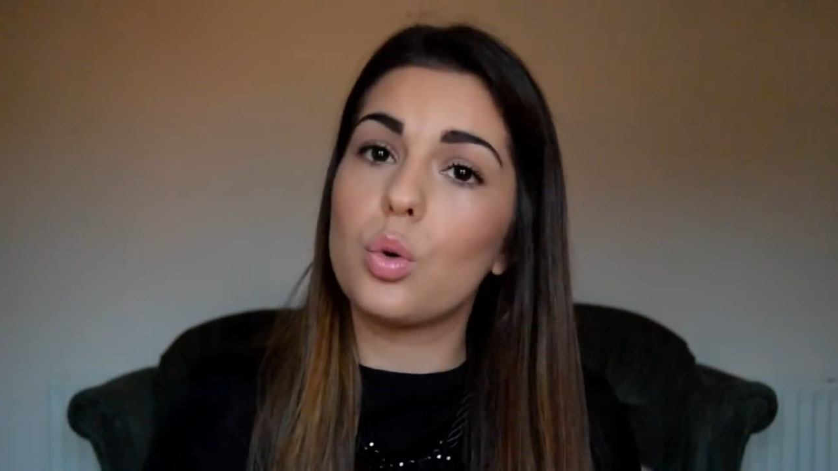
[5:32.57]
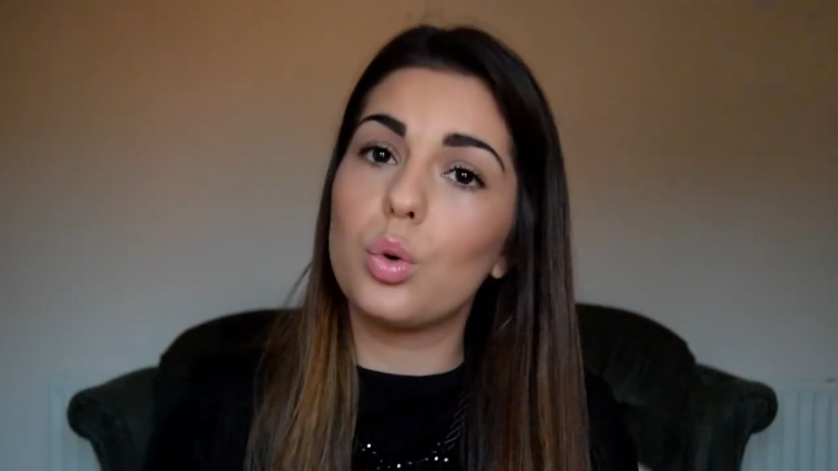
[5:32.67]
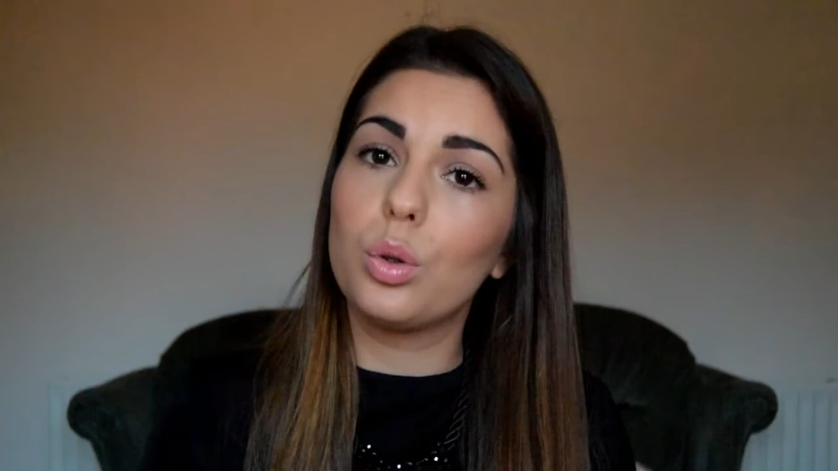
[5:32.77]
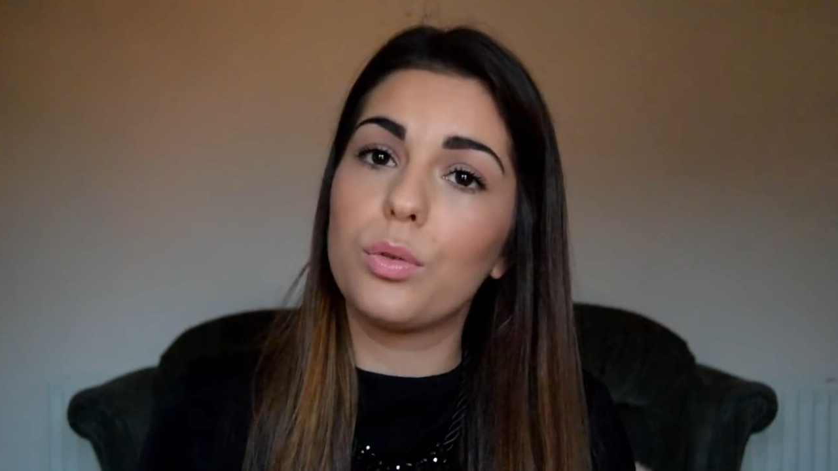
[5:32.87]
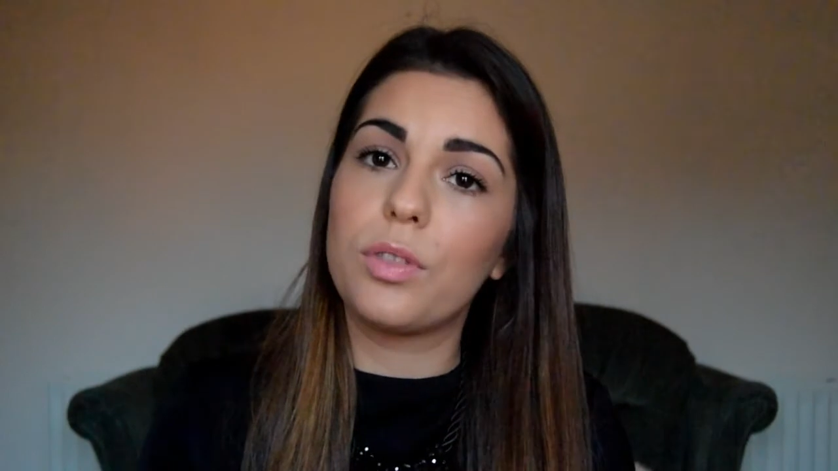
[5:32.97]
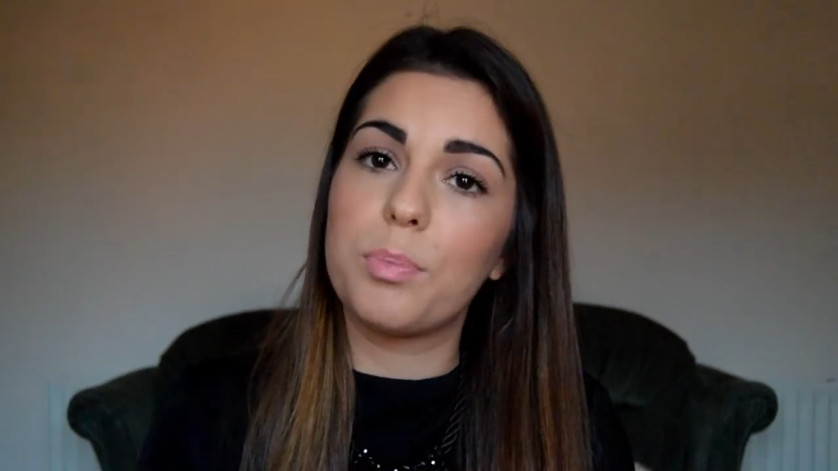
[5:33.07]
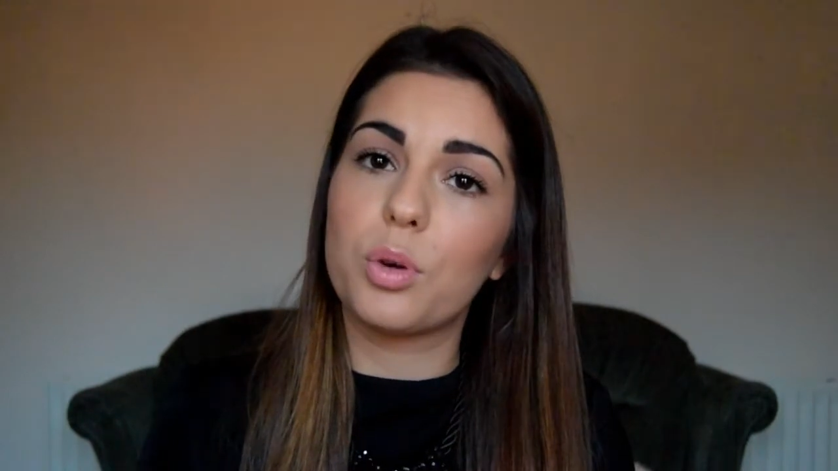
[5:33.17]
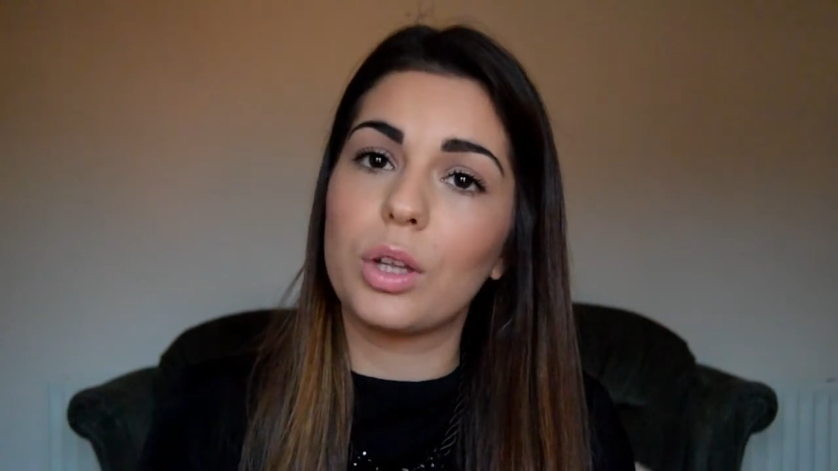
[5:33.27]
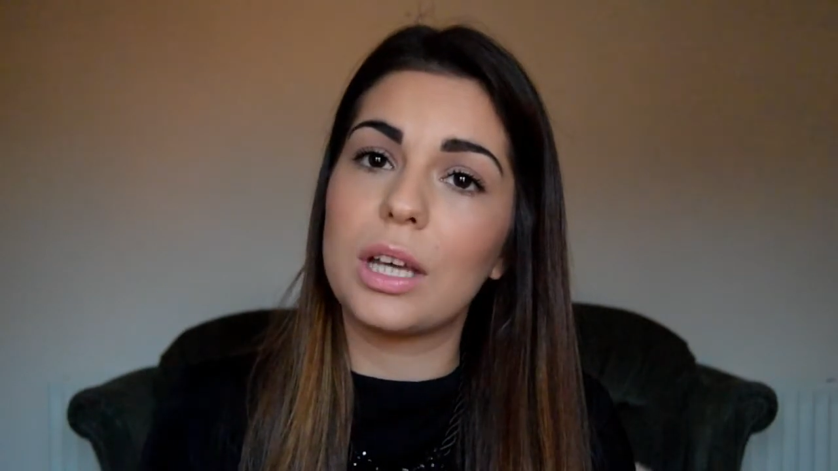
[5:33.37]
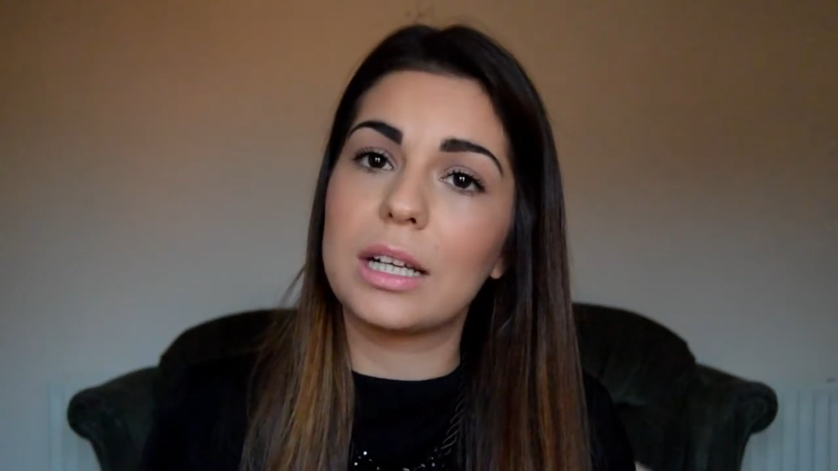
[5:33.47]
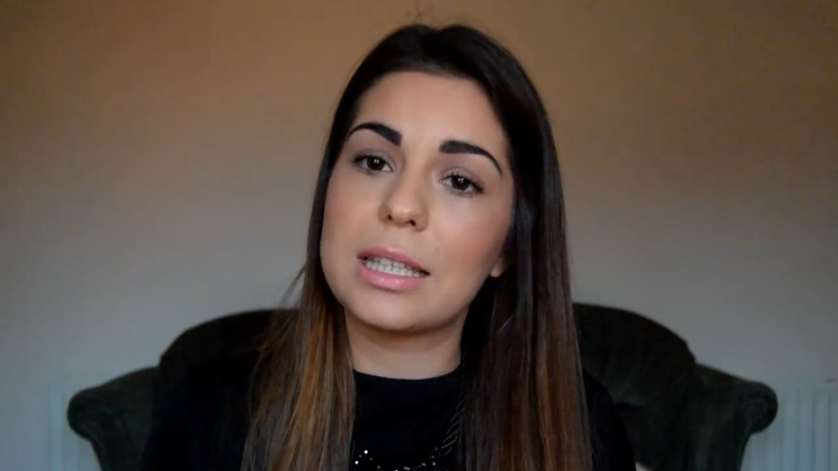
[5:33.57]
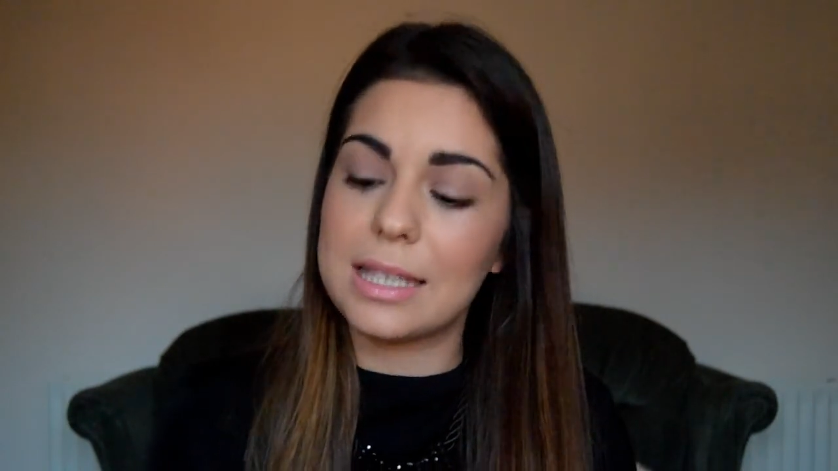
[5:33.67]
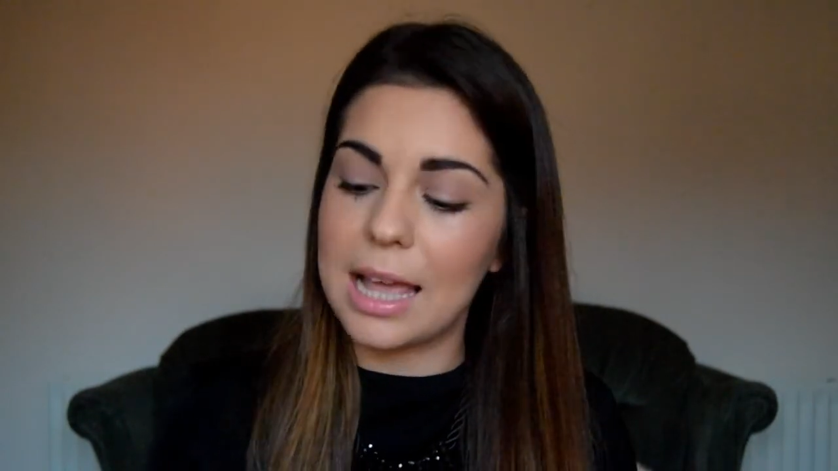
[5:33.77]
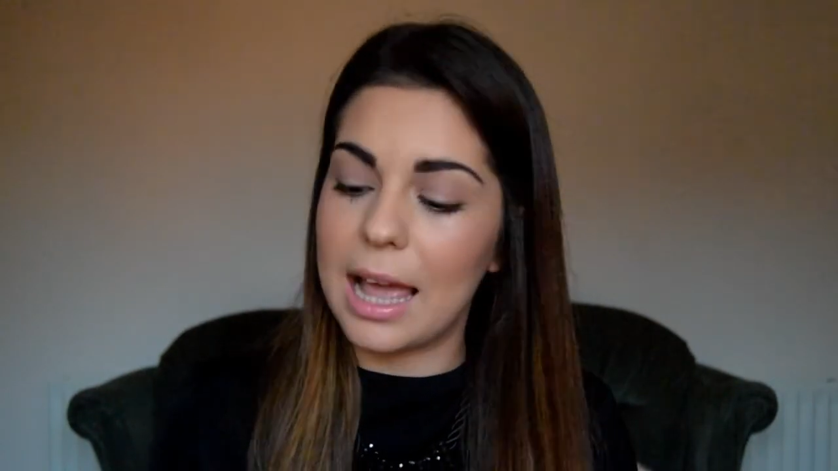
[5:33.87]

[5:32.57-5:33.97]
all of the products